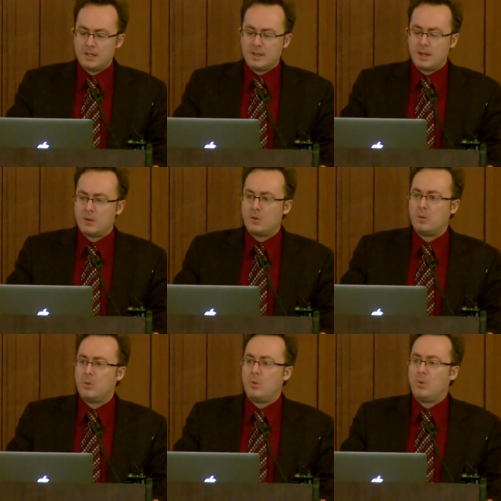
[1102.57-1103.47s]
Now,
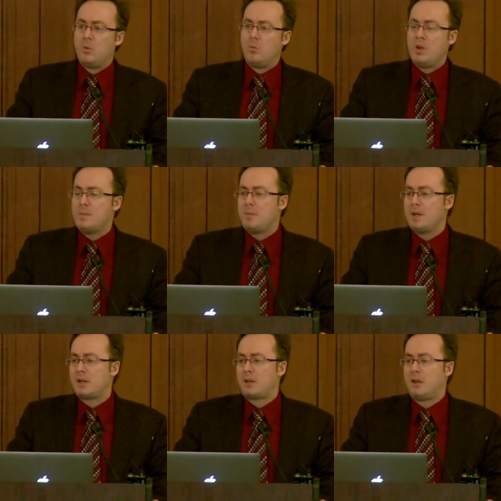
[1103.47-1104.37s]
we may
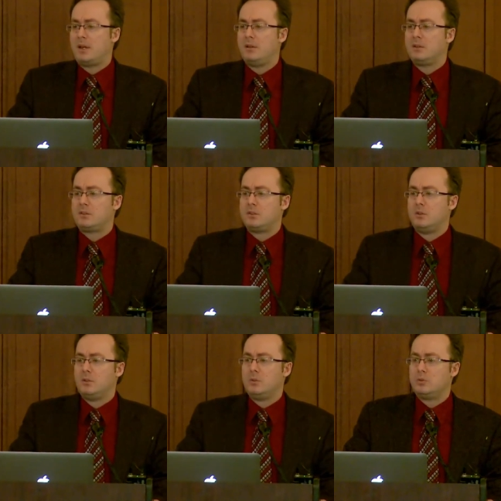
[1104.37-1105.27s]
be inclined
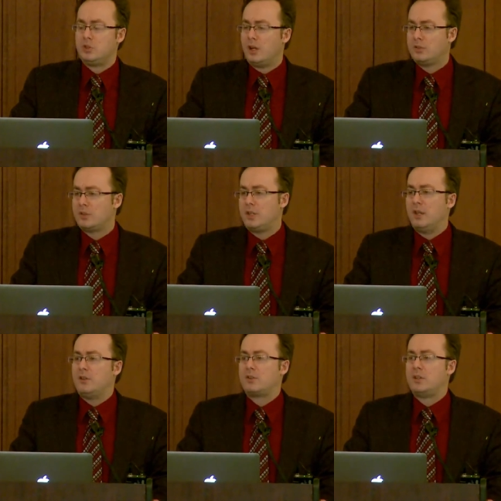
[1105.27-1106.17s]
to judge the
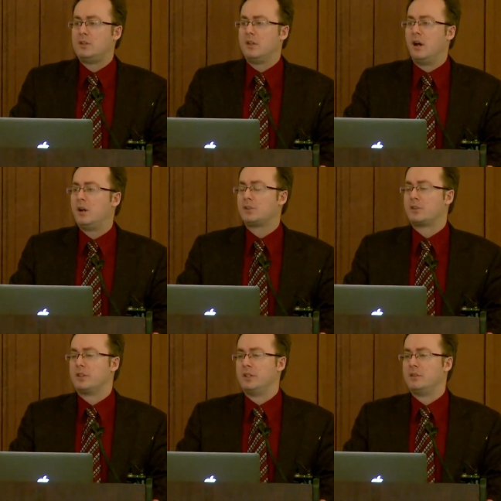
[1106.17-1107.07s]
aesthete
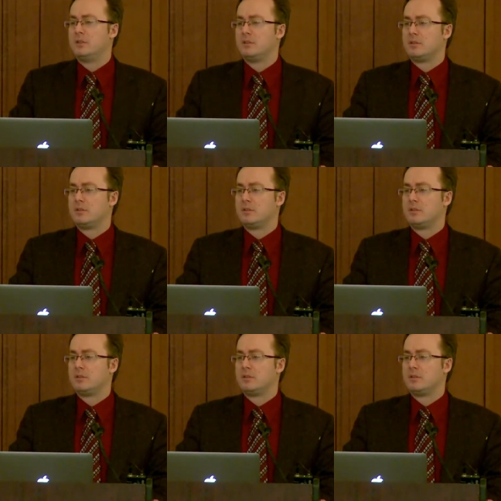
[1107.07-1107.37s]
harshly,